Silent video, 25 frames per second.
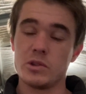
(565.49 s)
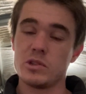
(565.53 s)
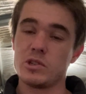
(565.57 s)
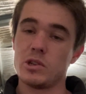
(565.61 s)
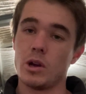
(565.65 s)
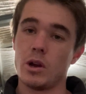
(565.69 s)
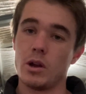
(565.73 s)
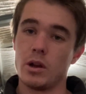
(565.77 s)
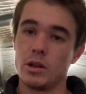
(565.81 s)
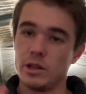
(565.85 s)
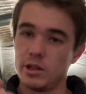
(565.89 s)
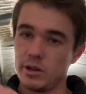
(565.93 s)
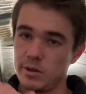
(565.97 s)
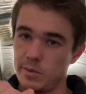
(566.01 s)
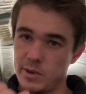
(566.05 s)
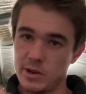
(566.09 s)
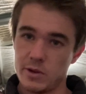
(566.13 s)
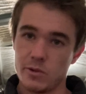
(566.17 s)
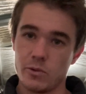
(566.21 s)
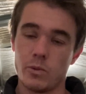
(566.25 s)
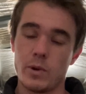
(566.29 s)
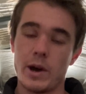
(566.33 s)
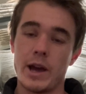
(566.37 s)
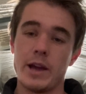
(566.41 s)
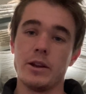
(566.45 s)
so a little bit
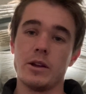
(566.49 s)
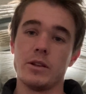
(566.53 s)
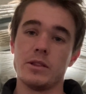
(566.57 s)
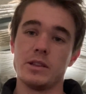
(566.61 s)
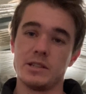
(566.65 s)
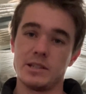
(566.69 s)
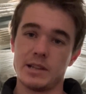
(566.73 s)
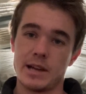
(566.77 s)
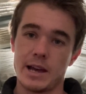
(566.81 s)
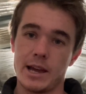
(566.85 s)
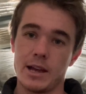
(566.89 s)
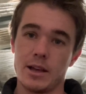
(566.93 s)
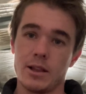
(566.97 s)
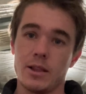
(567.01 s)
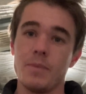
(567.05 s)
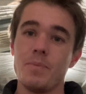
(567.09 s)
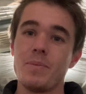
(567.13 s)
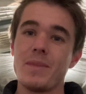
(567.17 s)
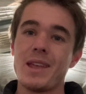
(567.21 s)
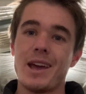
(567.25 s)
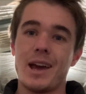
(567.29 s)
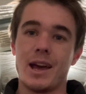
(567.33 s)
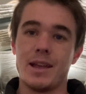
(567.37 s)
of weight on the tail,